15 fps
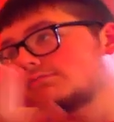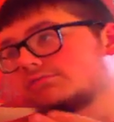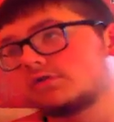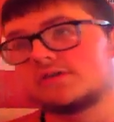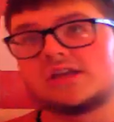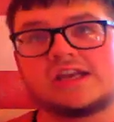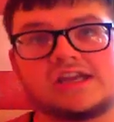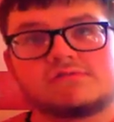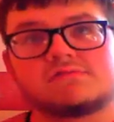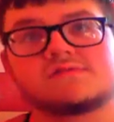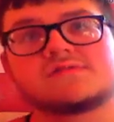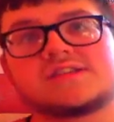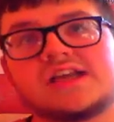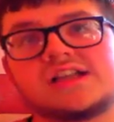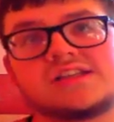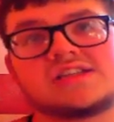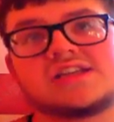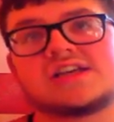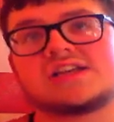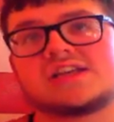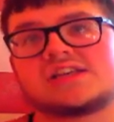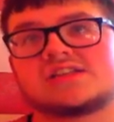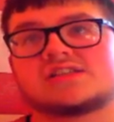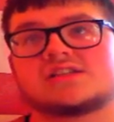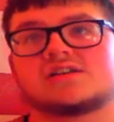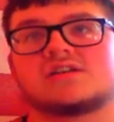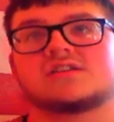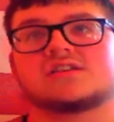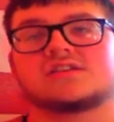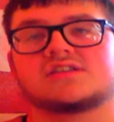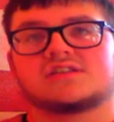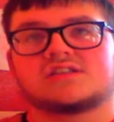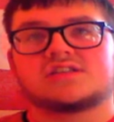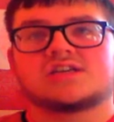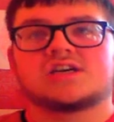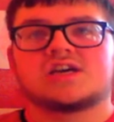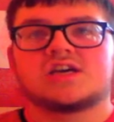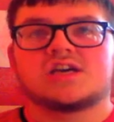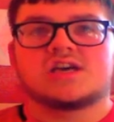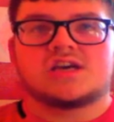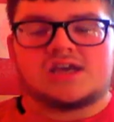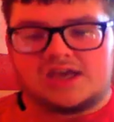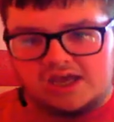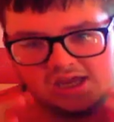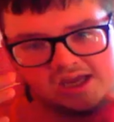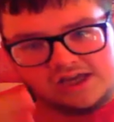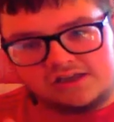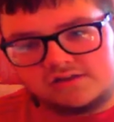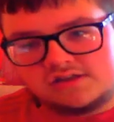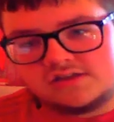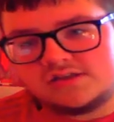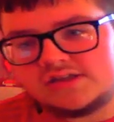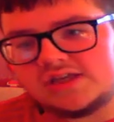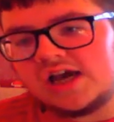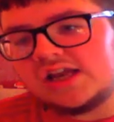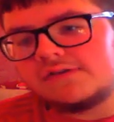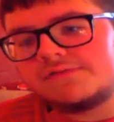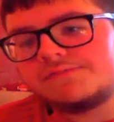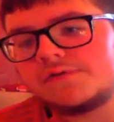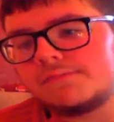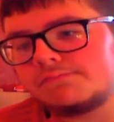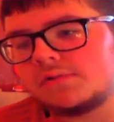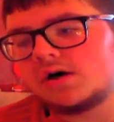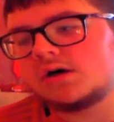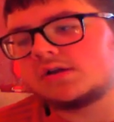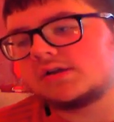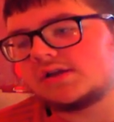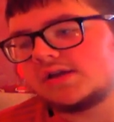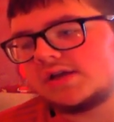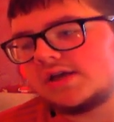won the league with Celtic in Scotland. His style of football